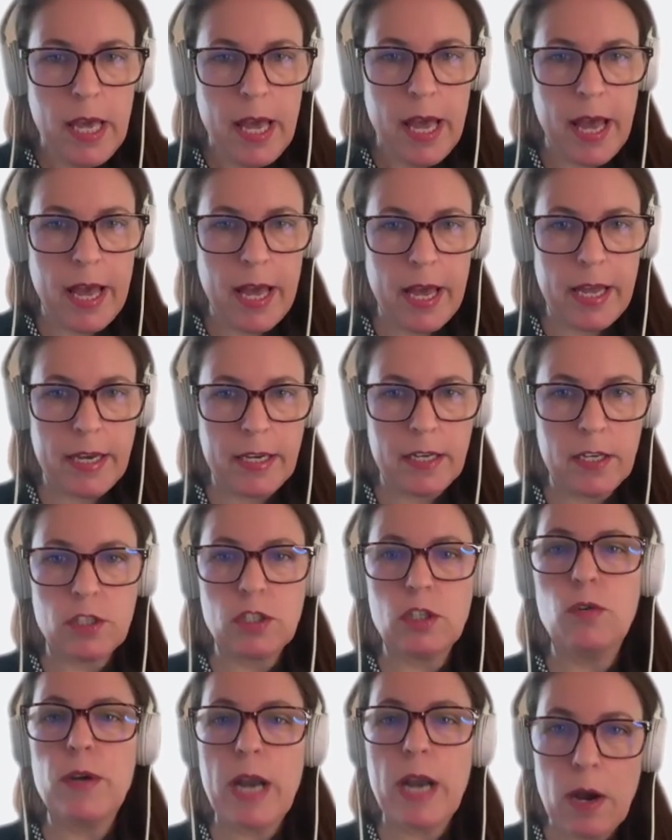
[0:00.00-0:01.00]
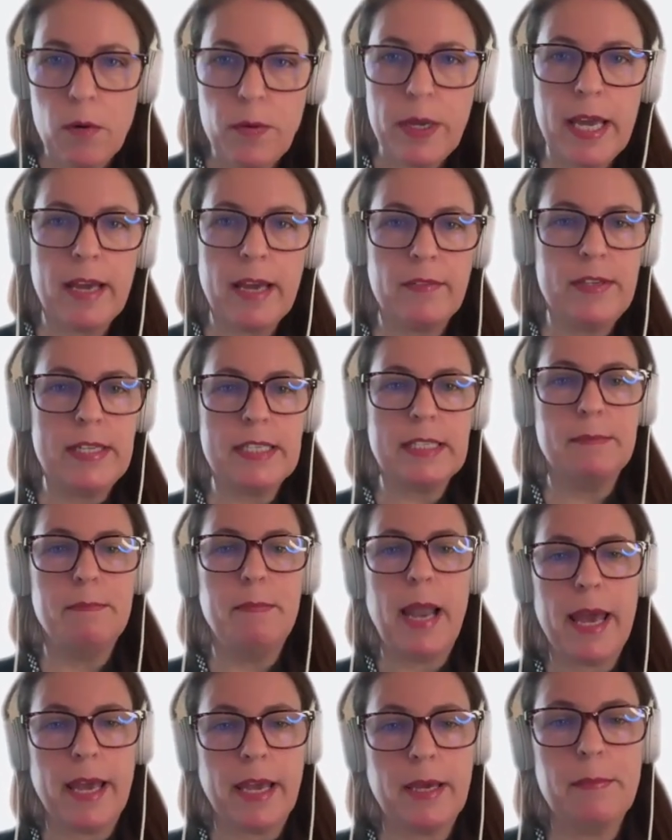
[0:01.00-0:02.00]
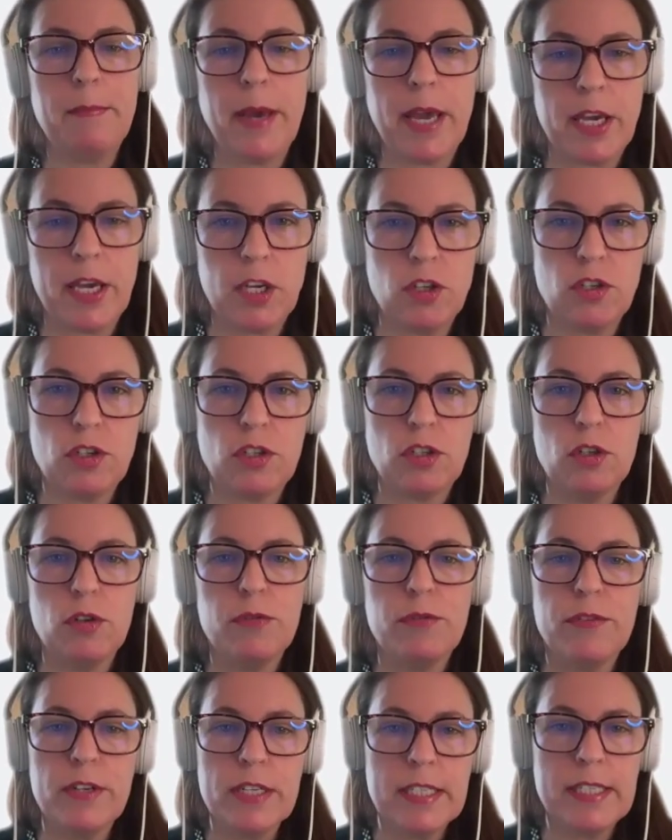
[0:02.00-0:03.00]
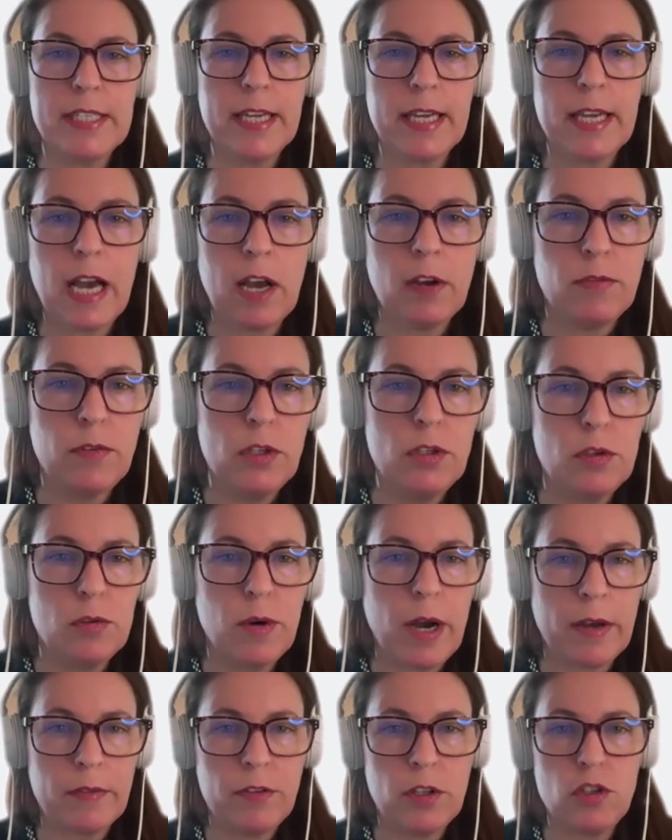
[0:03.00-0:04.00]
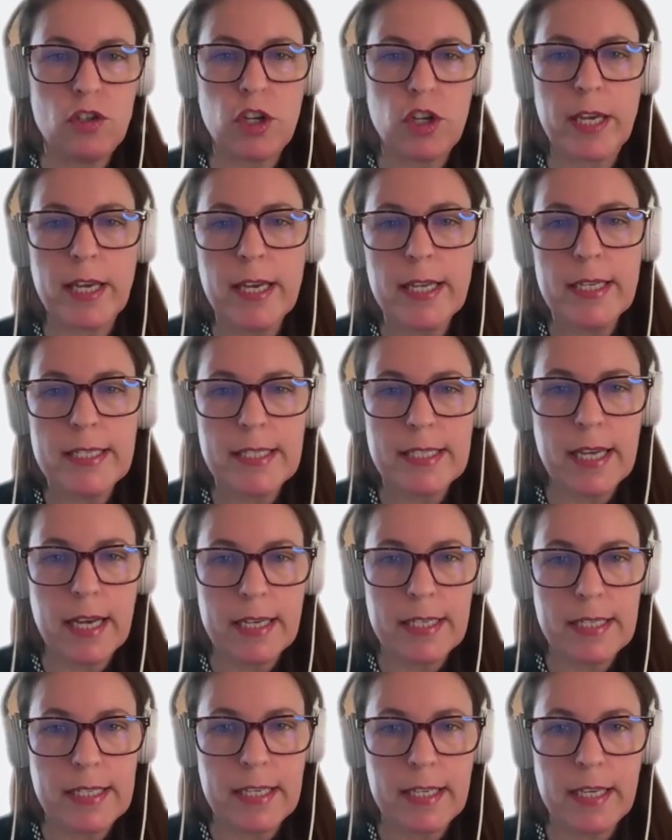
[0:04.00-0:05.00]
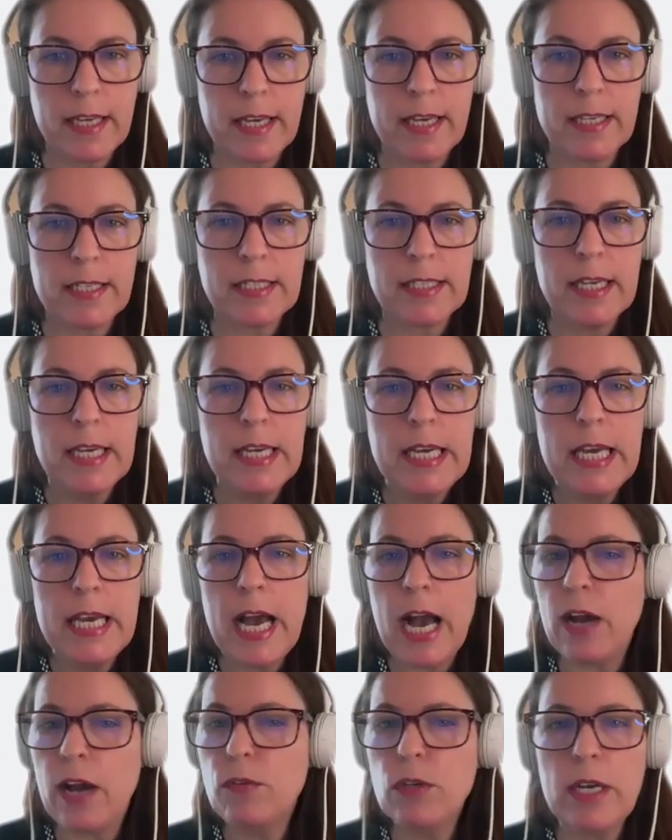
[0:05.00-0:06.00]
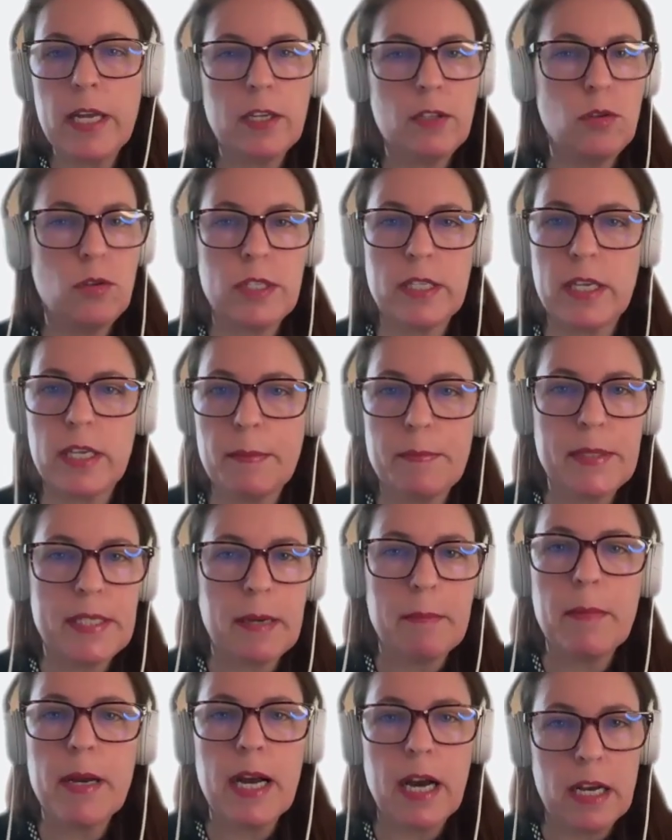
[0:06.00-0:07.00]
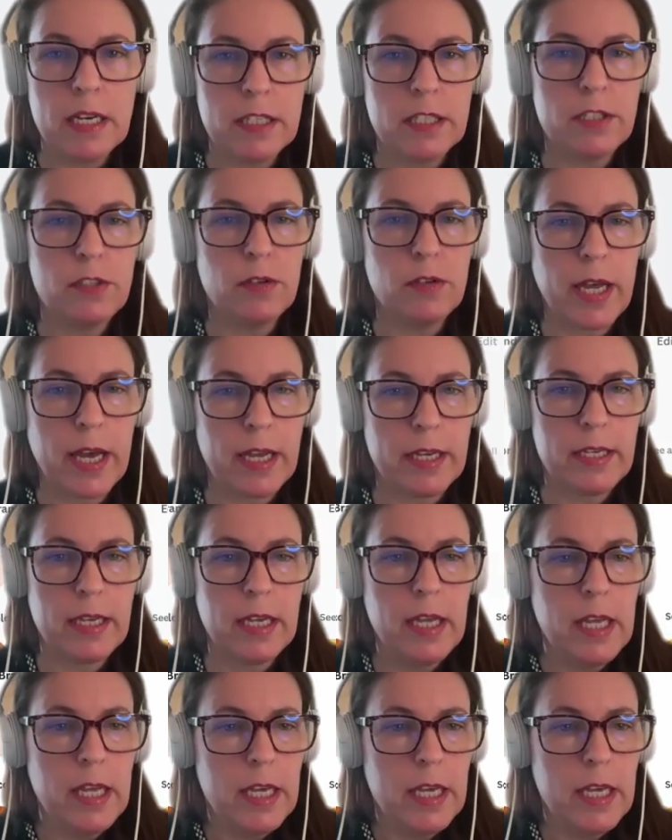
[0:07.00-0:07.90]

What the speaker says: And so now we have this blank page. So first thing I will do after checking the sizing is I would like to set up some color to that.